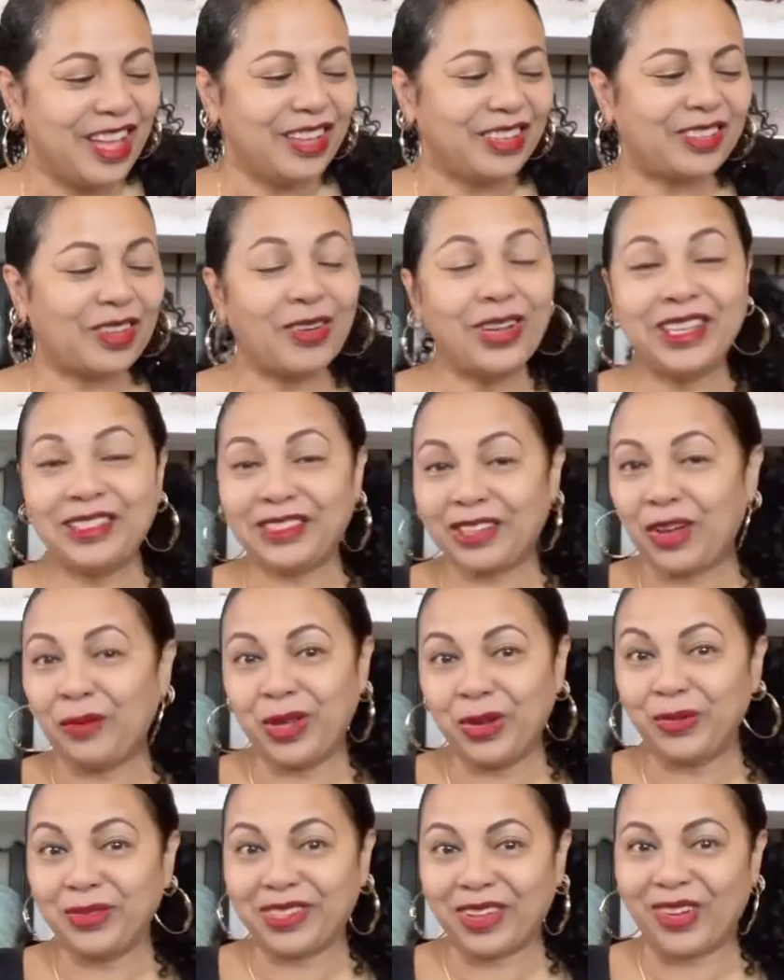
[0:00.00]
So he told me
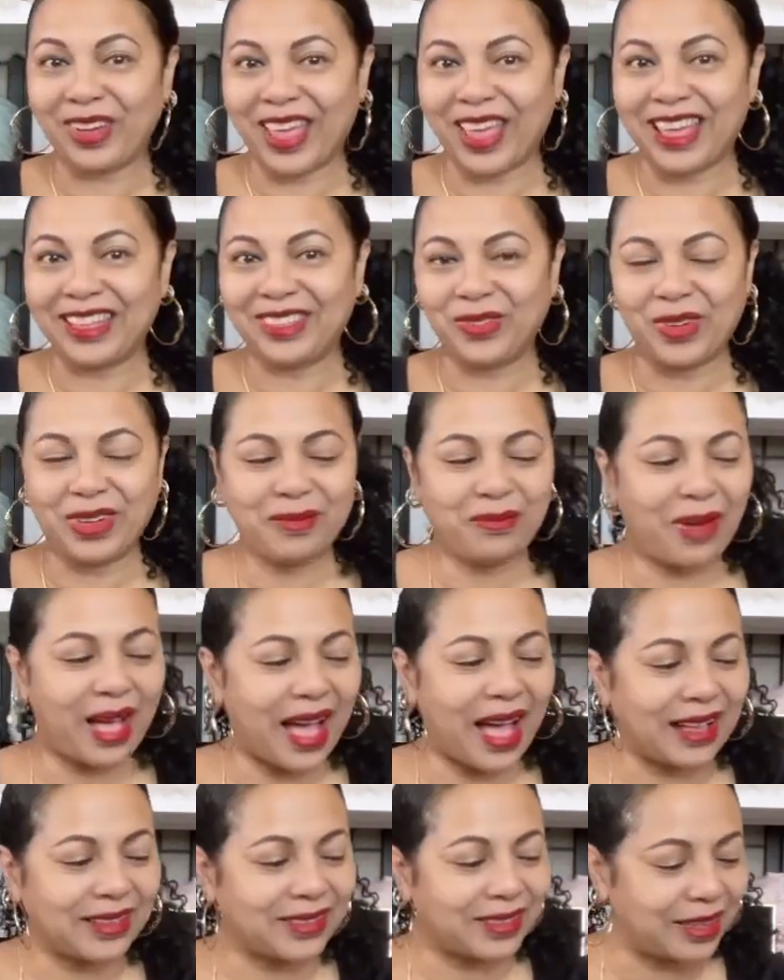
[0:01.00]
it was okay to
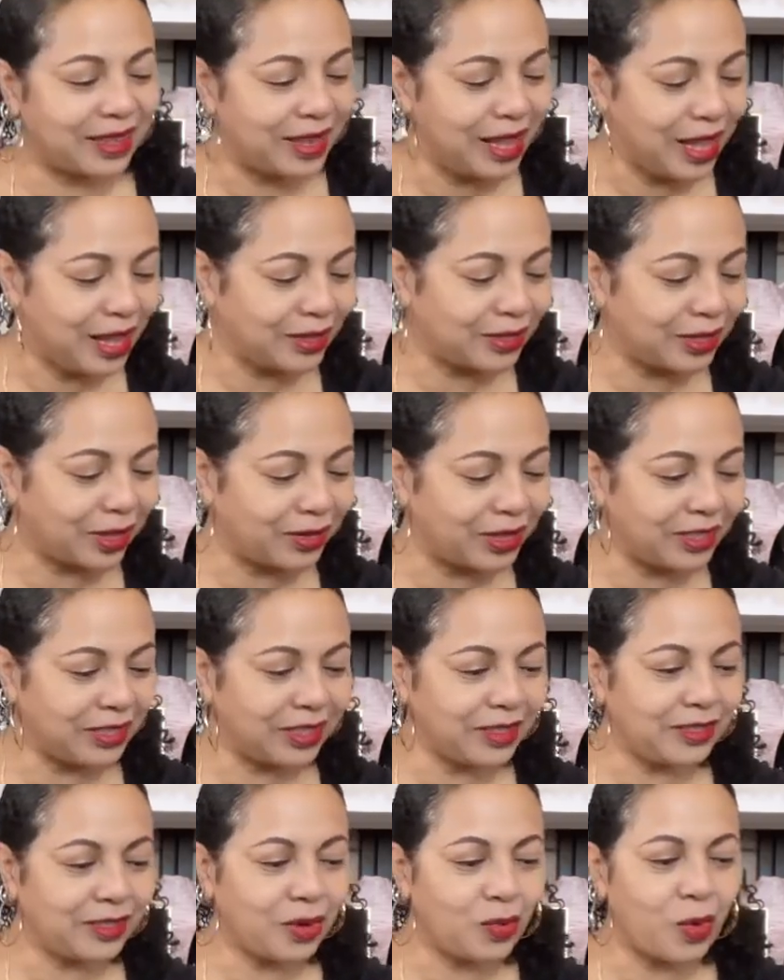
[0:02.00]
unbox it. So this
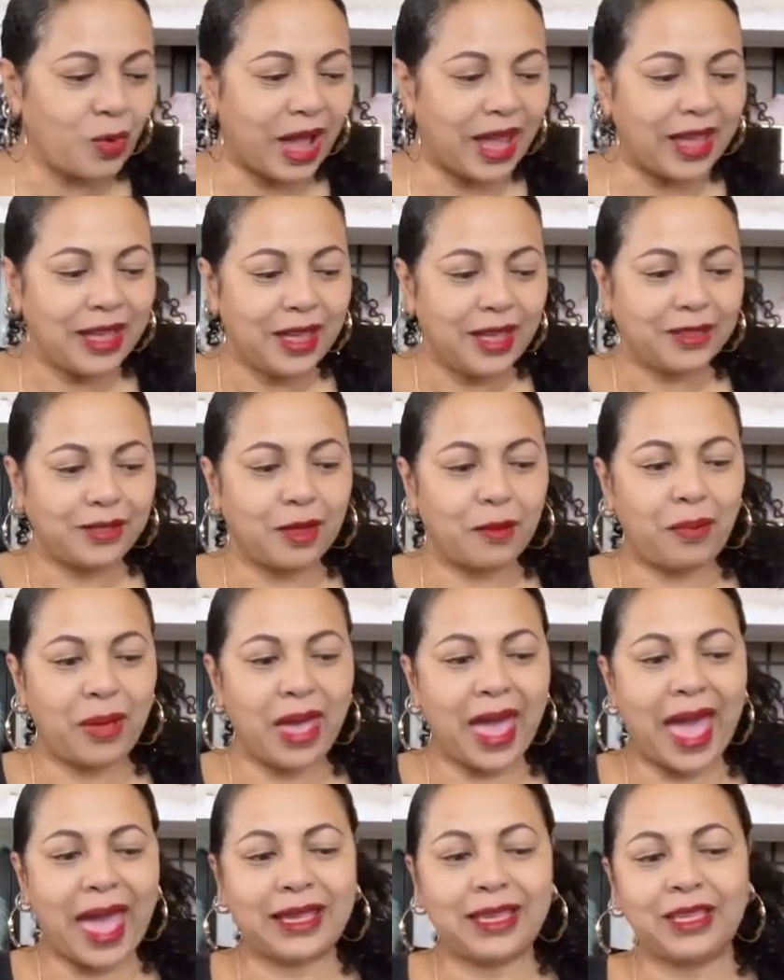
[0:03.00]
is the way the
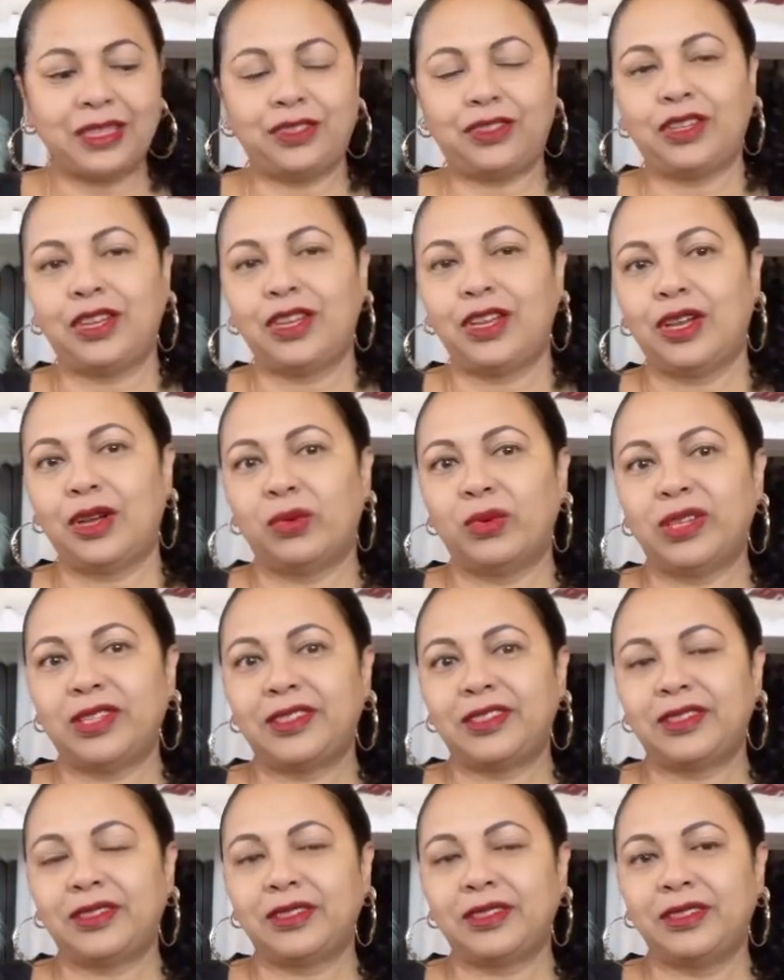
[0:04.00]
package
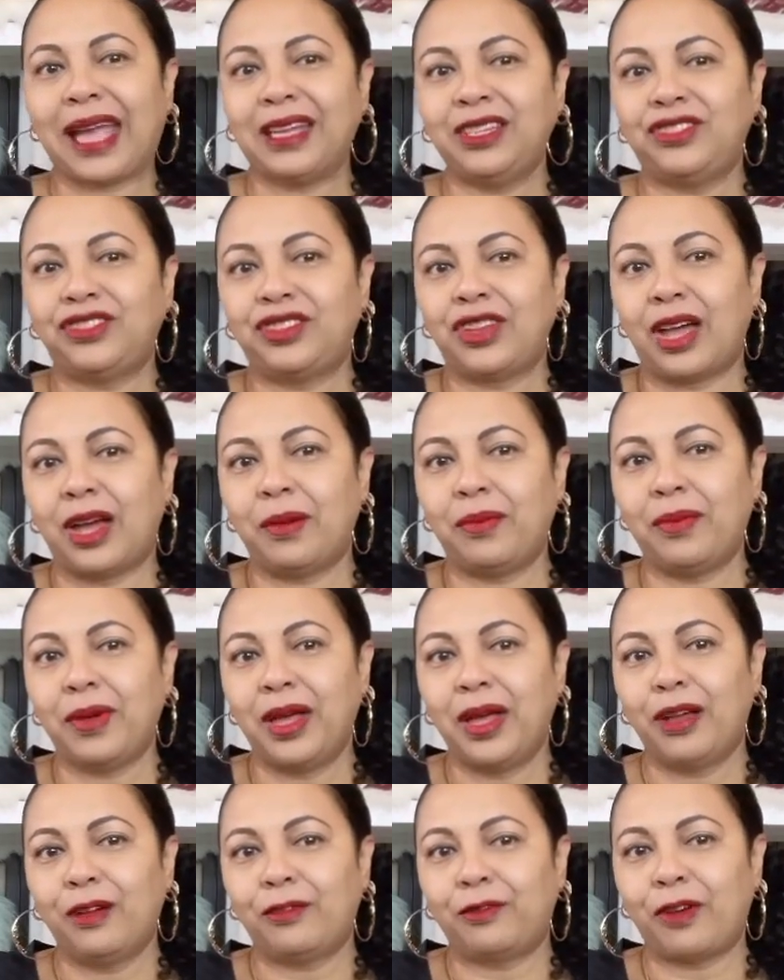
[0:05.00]
was packaged up
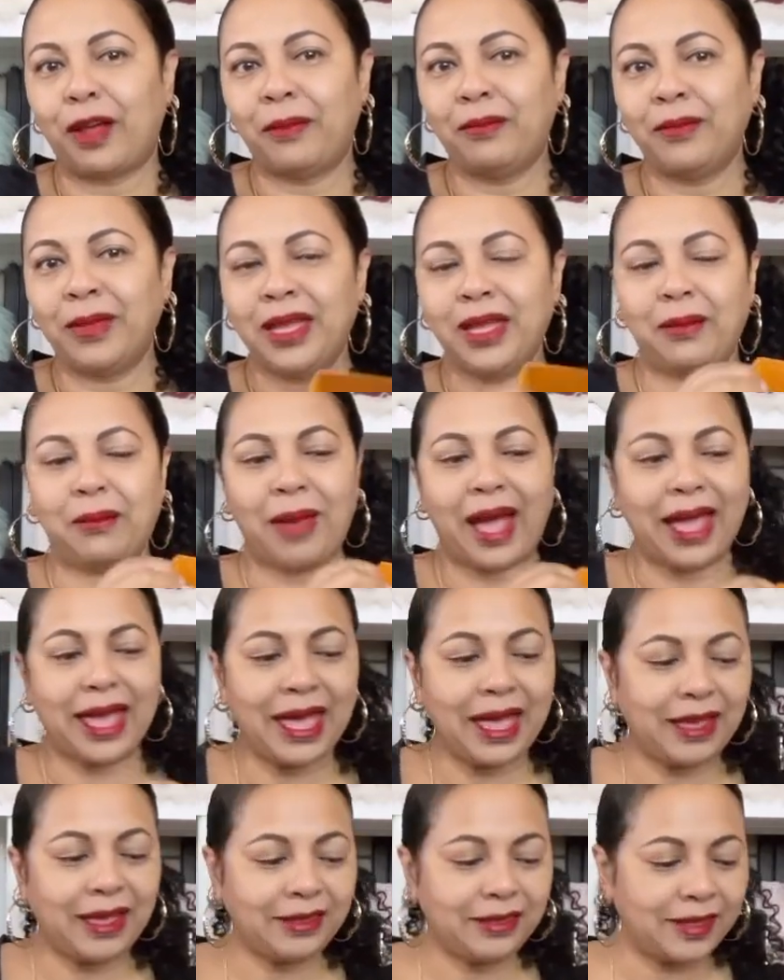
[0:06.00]
from my
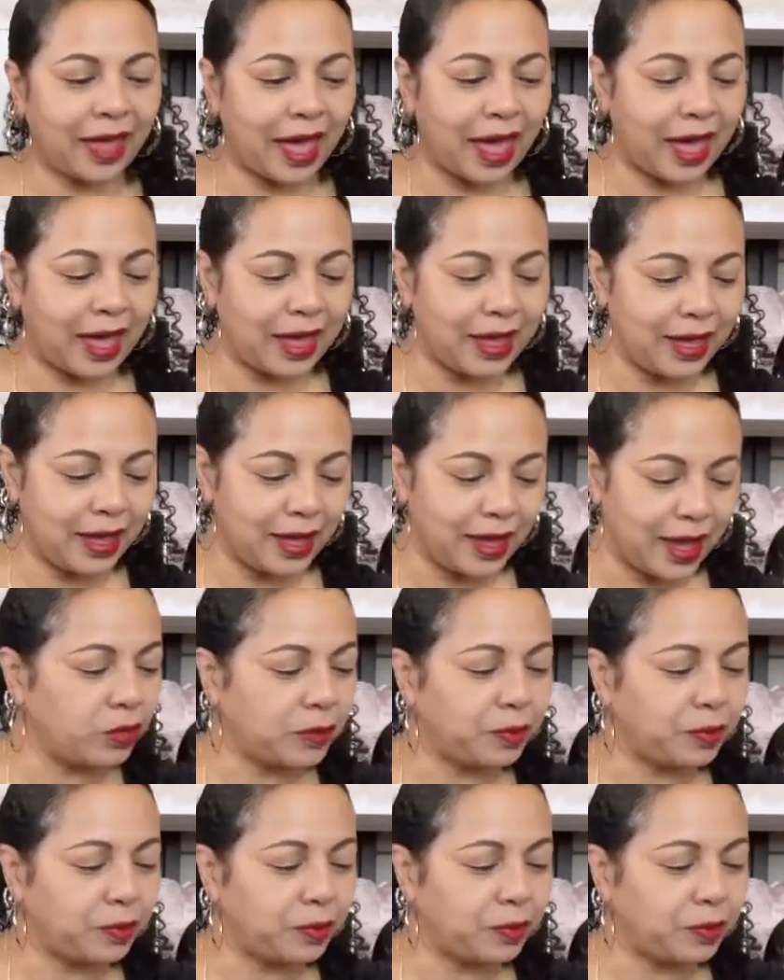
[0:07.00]
SA.